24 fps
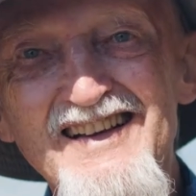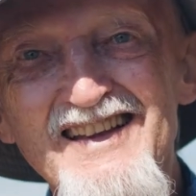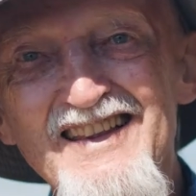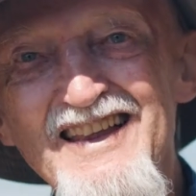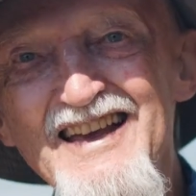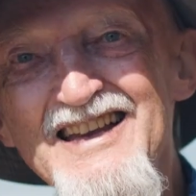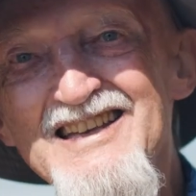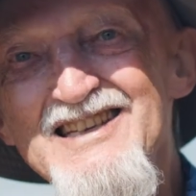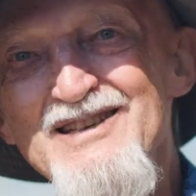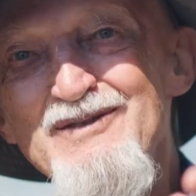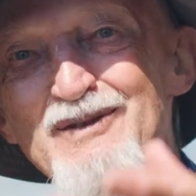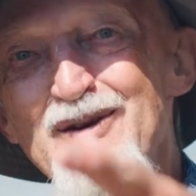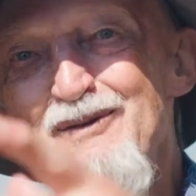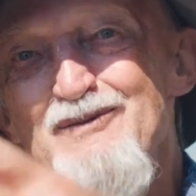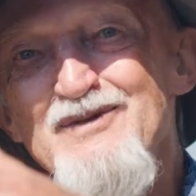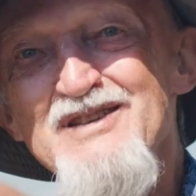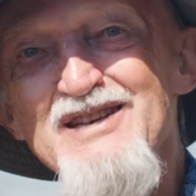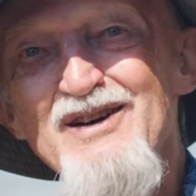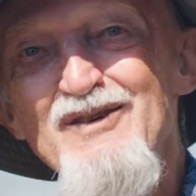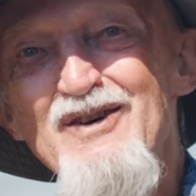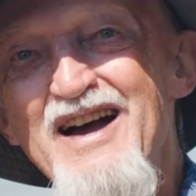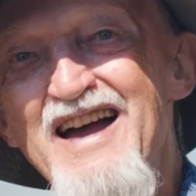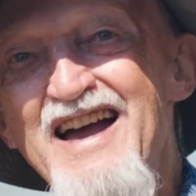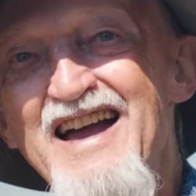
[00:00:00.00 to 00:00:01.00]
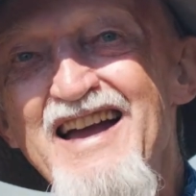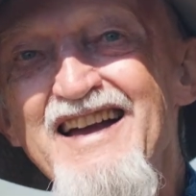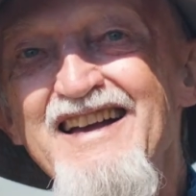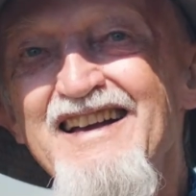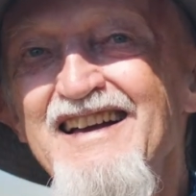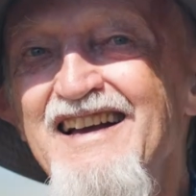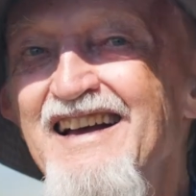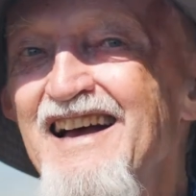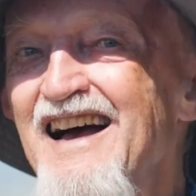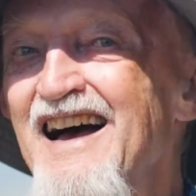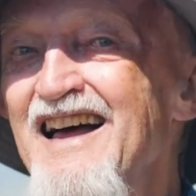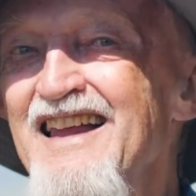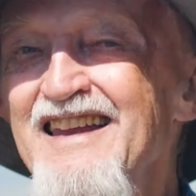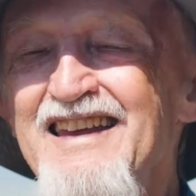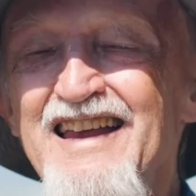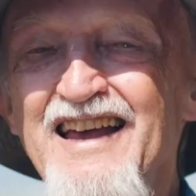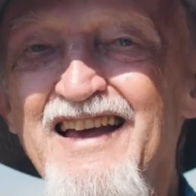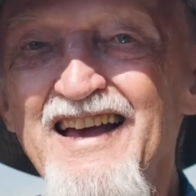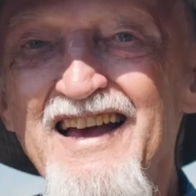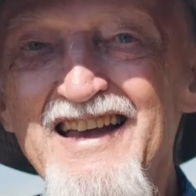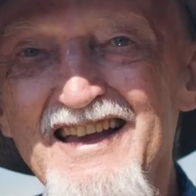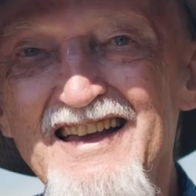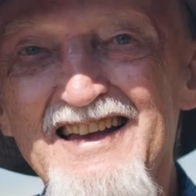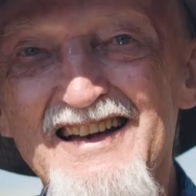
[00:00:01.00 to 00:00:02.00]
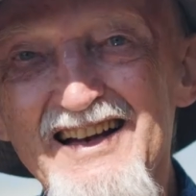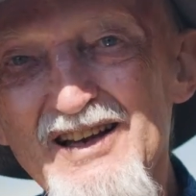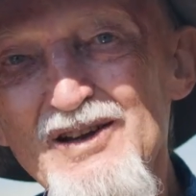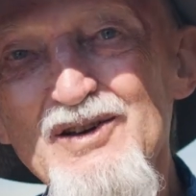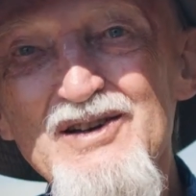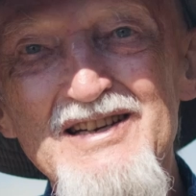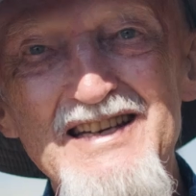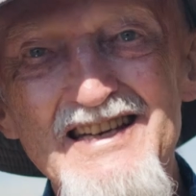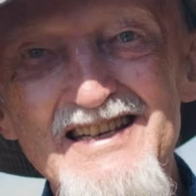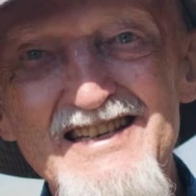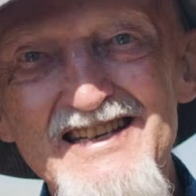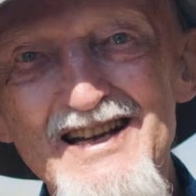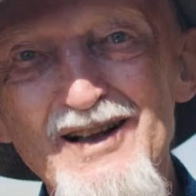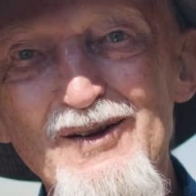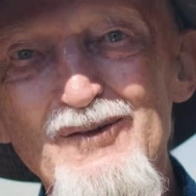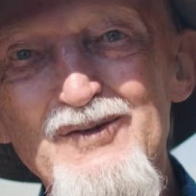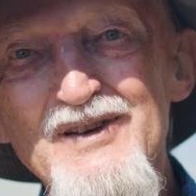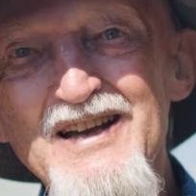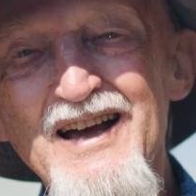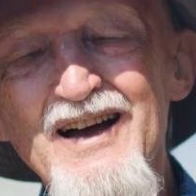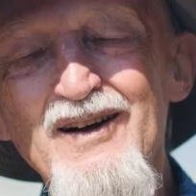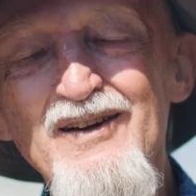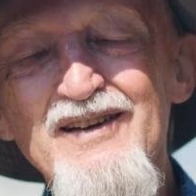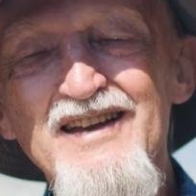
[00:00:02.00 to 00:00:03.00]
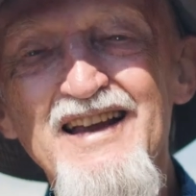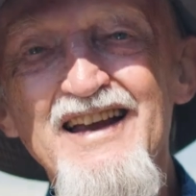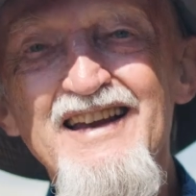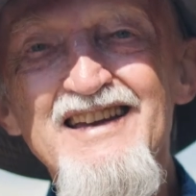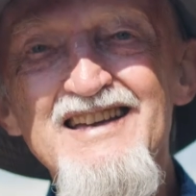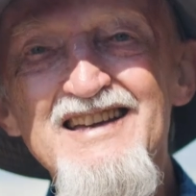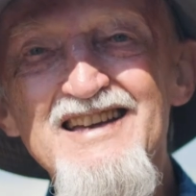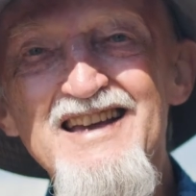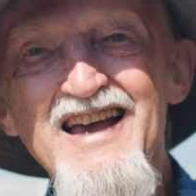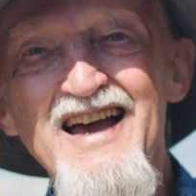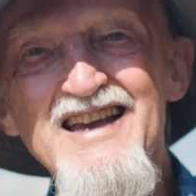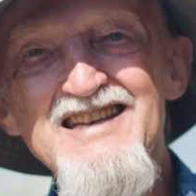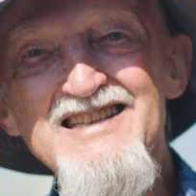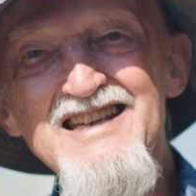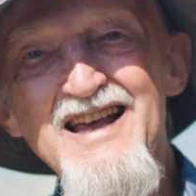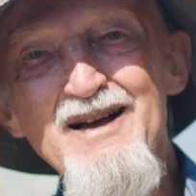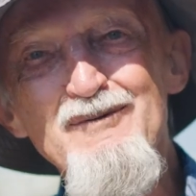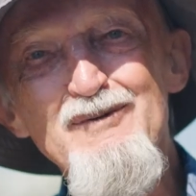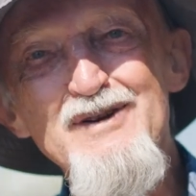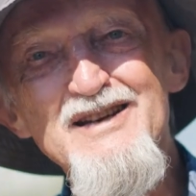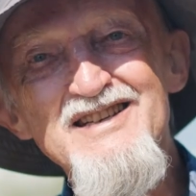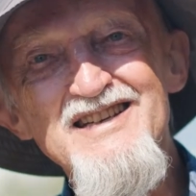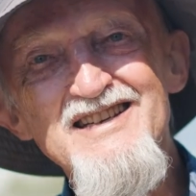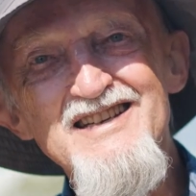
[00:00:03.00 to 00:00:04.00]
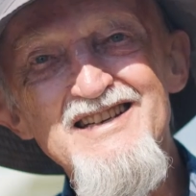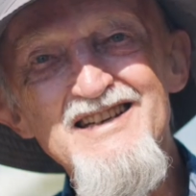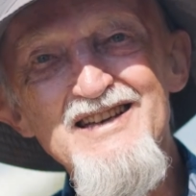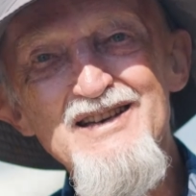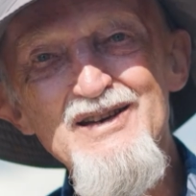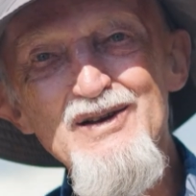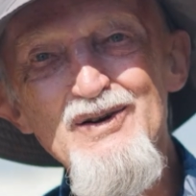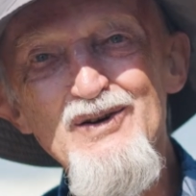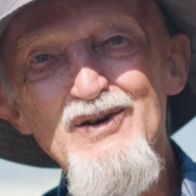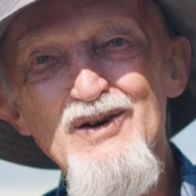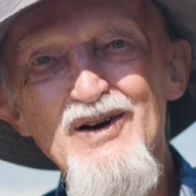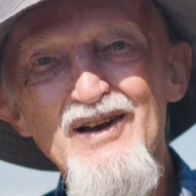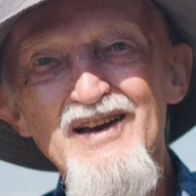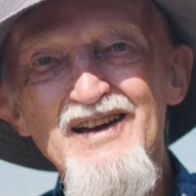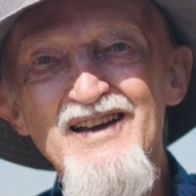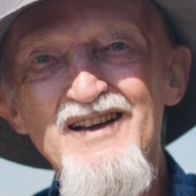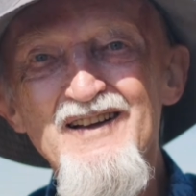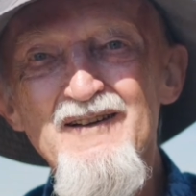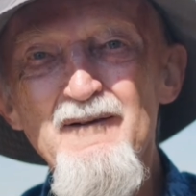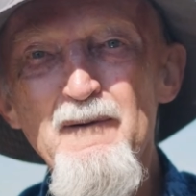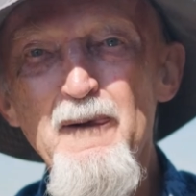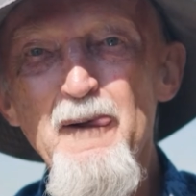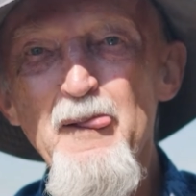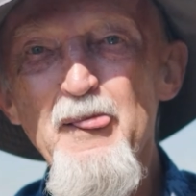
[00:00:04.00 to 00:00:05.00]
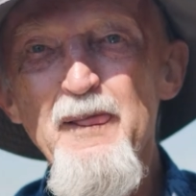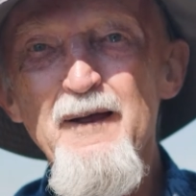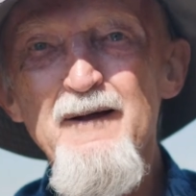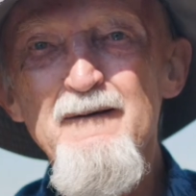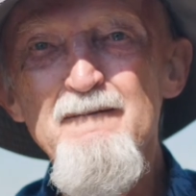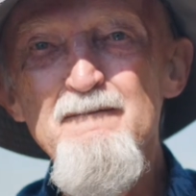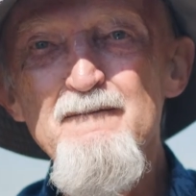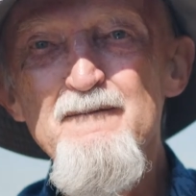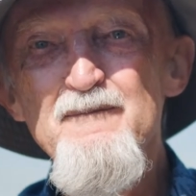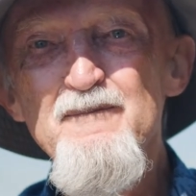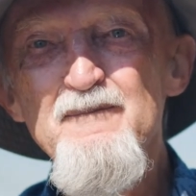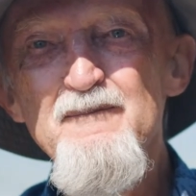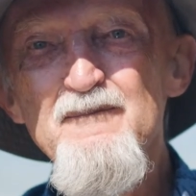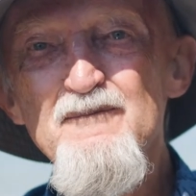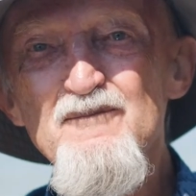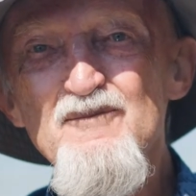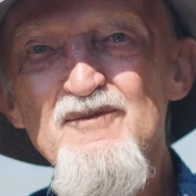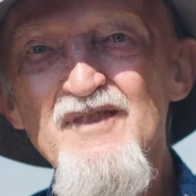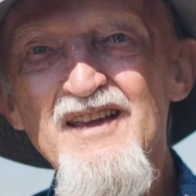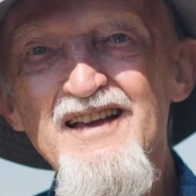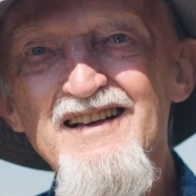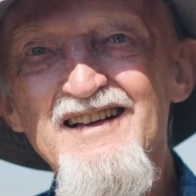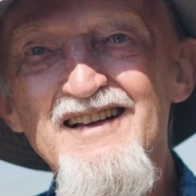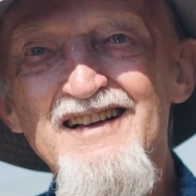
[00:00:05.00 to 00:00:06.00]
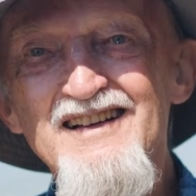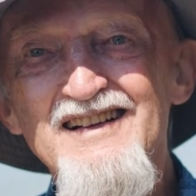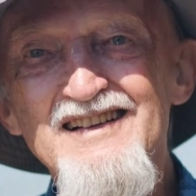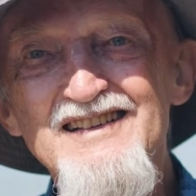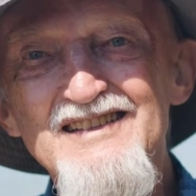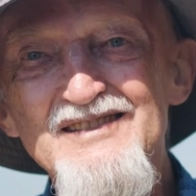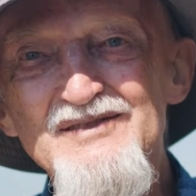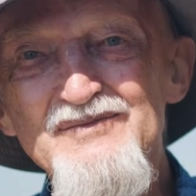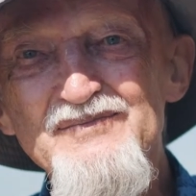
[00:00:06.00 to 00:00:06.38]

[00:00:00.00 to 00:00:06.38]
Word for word: that swims away and uh, glues itself down and establishes I still can't believe that these very